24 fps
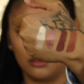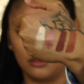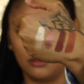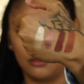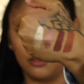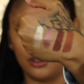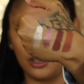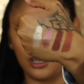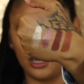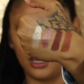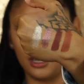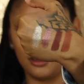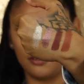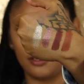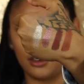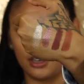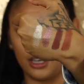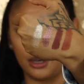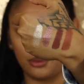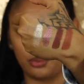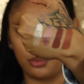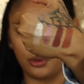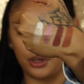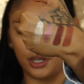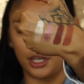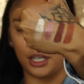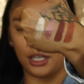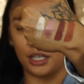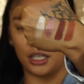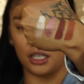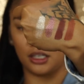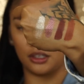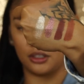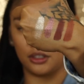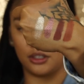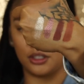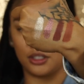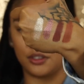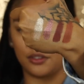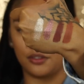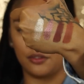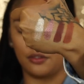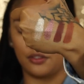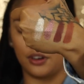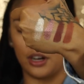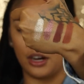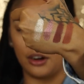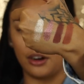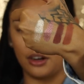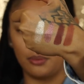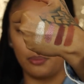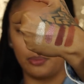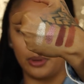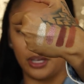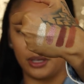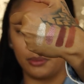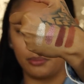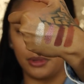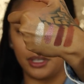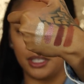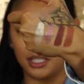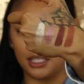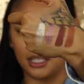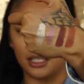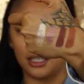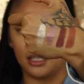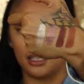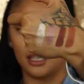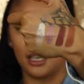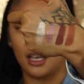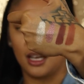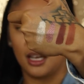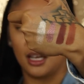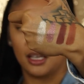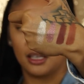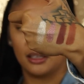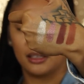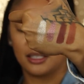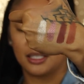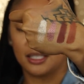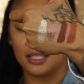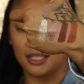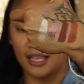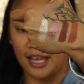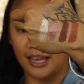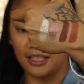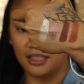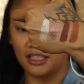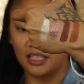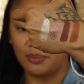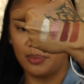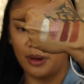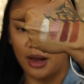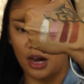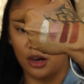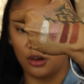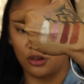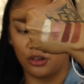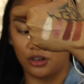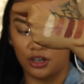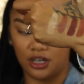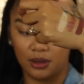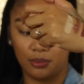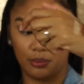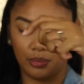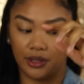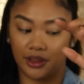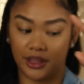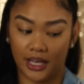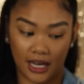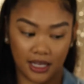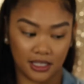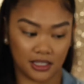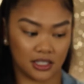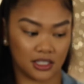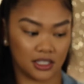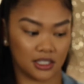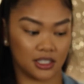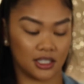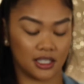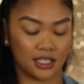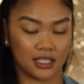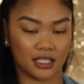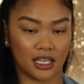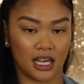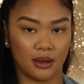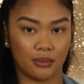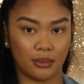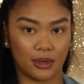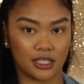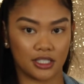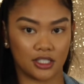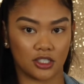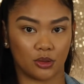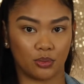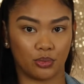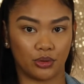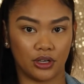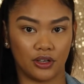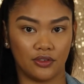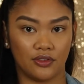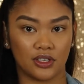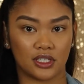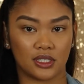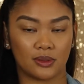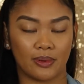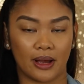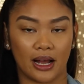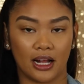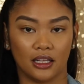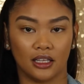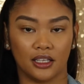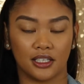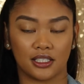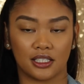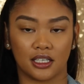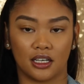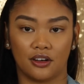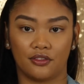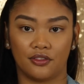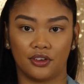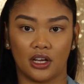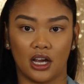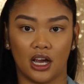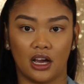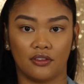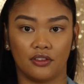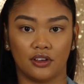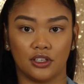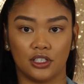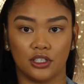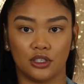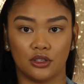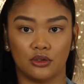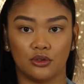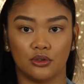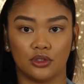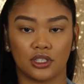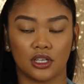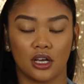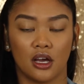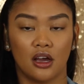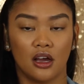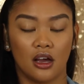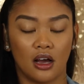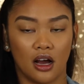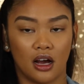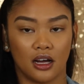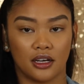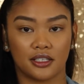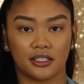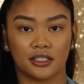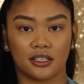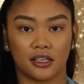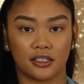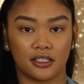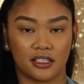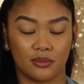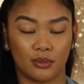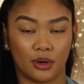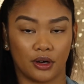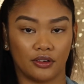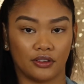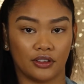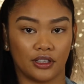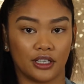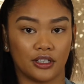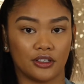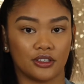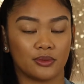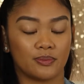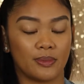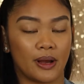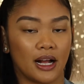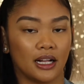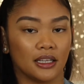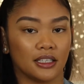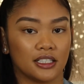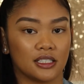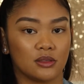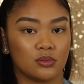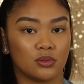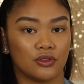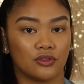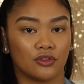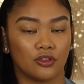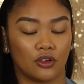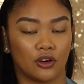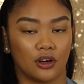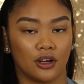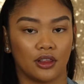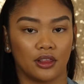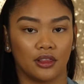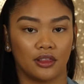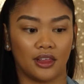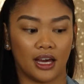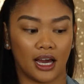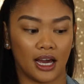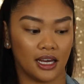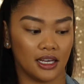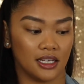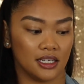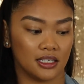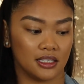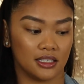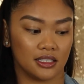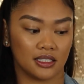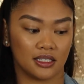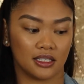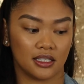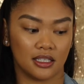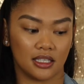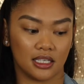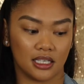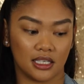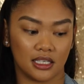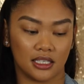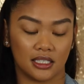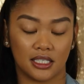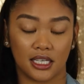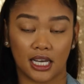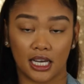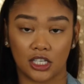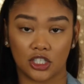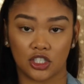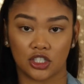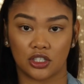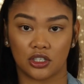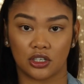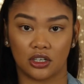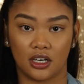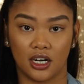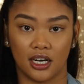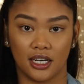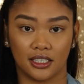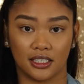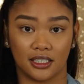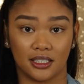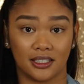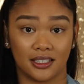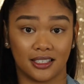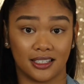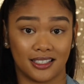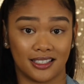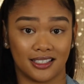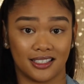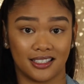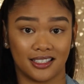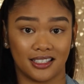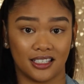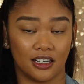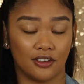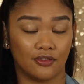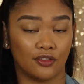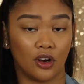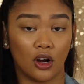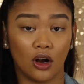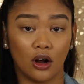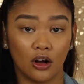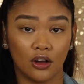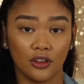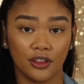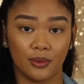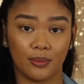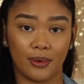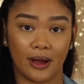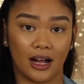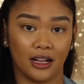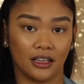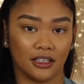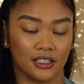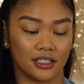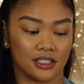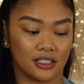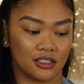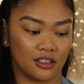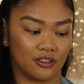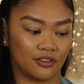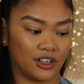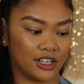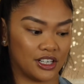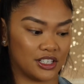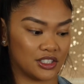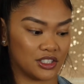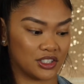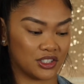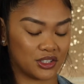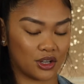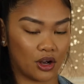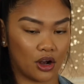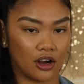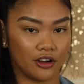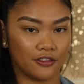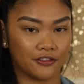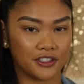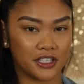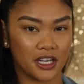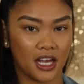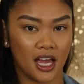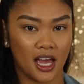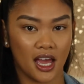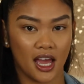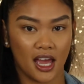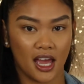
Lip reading: Very, very pretty colors, very pigmented, slightly powdery, but that's the same as their previous palettes. And if you haven't used Anastasia Beverly Hills palettes before, that is the texture and consistency of all the palettes. They're very soft